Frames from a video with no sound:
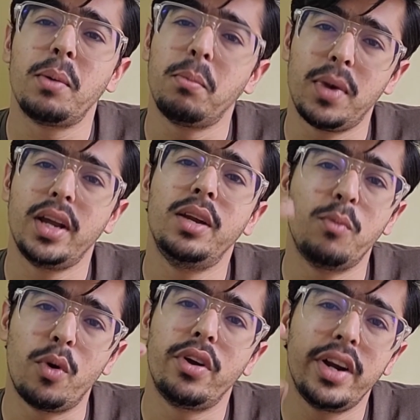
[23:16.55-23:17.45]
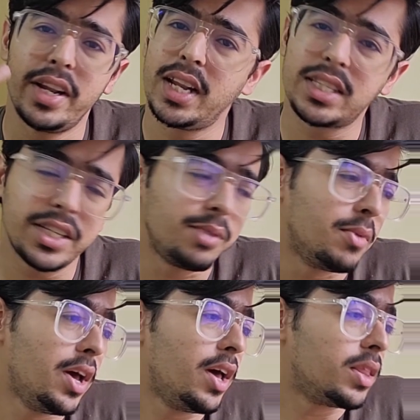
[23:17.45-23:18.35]

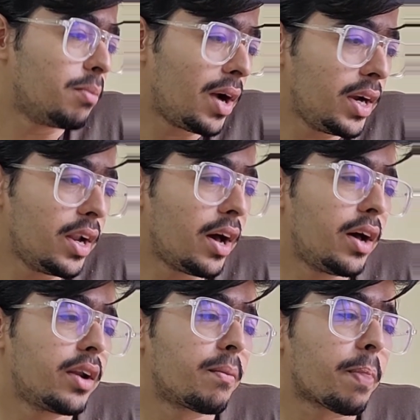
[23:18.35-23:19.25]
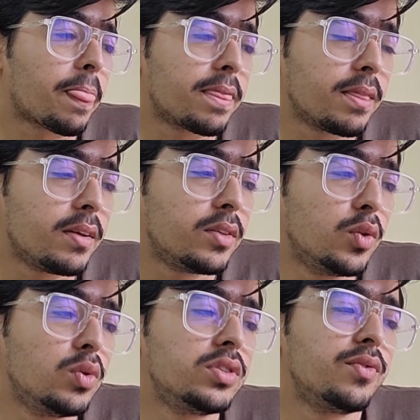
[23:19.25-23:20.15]
The mild are
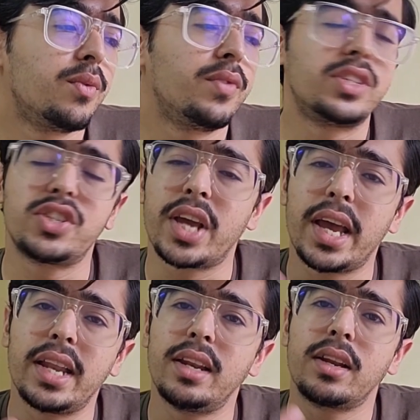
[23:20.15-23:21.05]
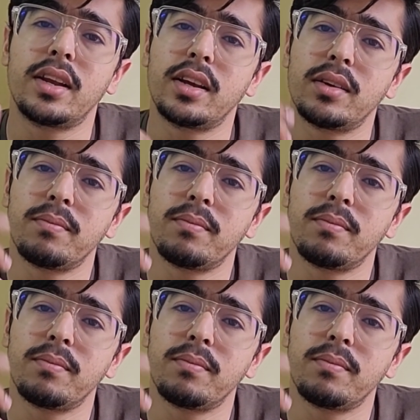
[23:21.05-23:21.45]
those which can